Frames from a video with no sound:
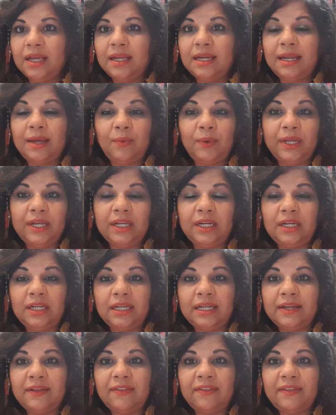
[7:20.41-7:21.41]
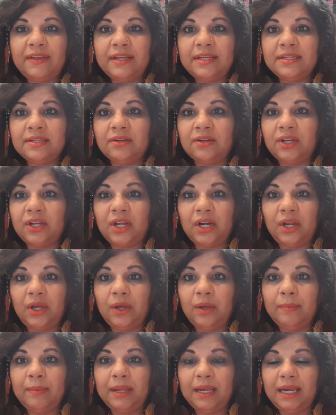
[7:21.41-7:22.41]
Now, we could look at this on a
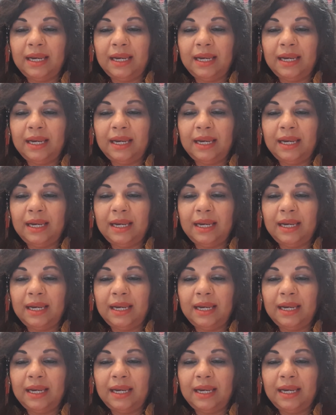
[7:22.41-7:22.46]
global